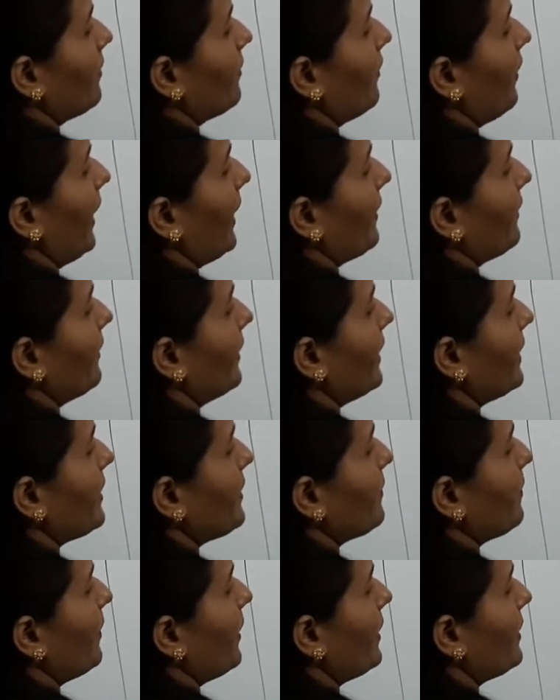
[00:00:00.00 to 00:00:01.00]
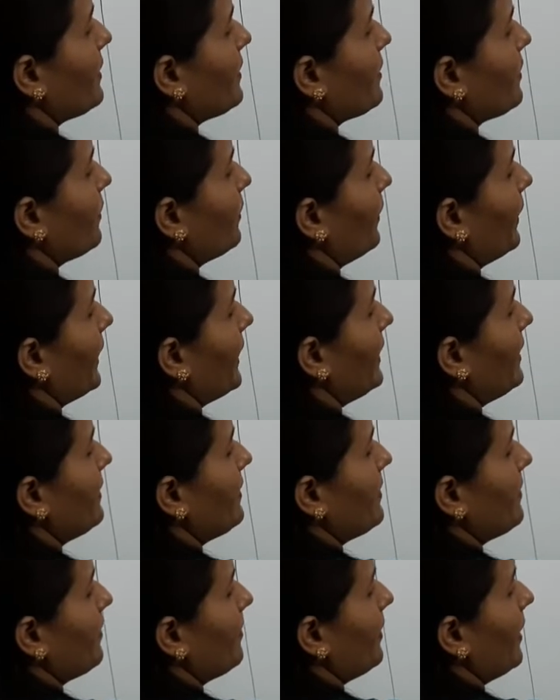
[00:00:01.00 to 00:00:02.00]
5x plus
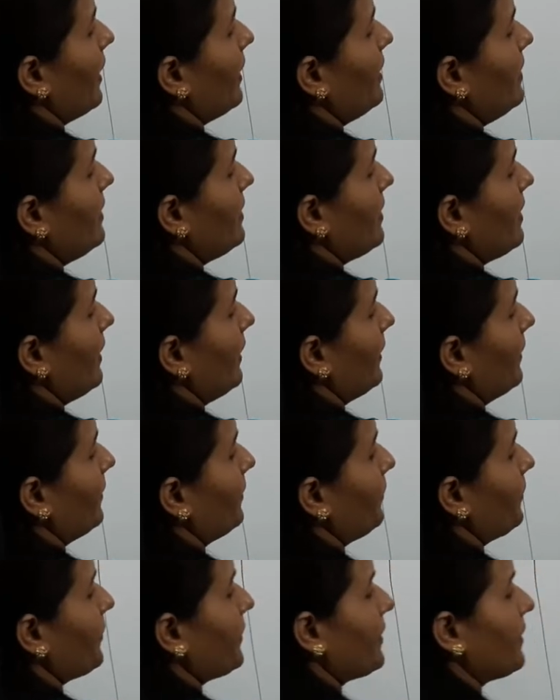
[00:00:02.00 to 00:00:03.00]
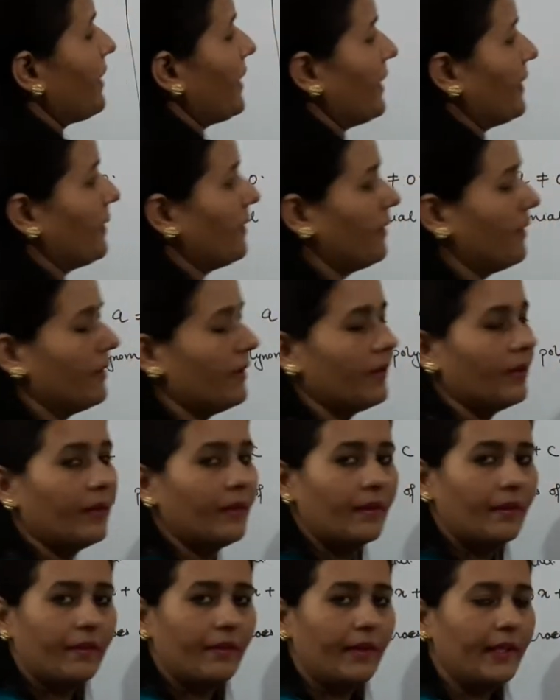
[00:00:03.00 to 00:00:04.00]
2x plus 10,
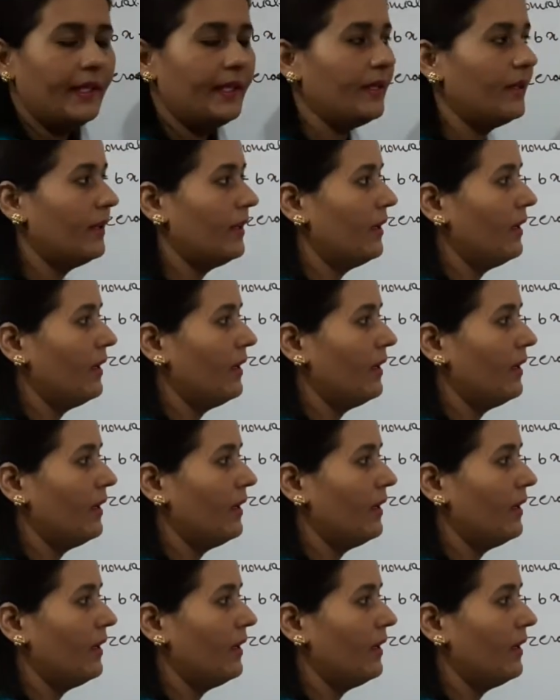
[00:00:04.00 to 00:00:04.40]
right?